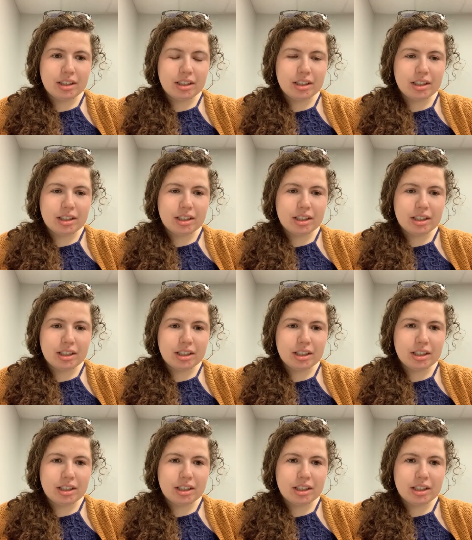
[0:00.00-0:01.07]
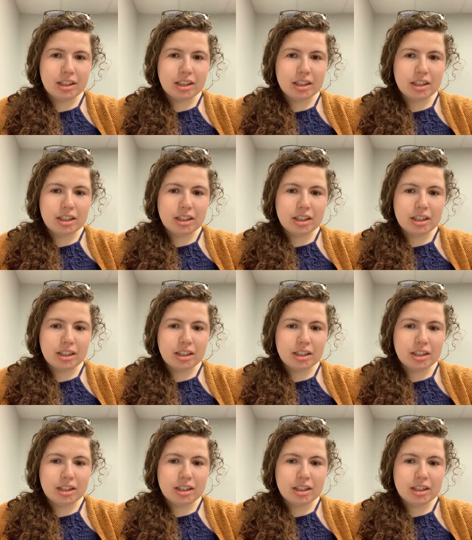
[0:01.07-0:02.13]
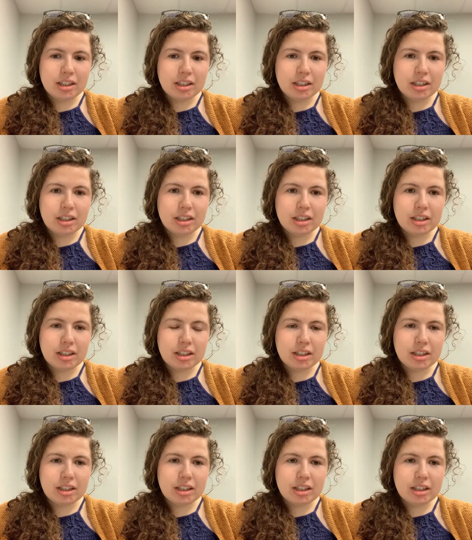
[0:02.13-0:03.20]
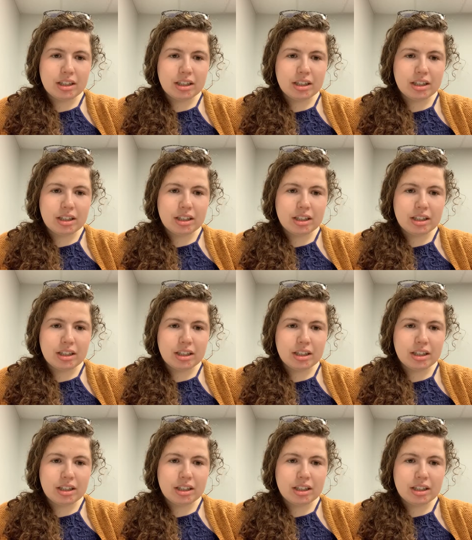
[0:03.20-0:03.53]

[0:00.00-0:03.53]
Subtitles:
(no one is talking)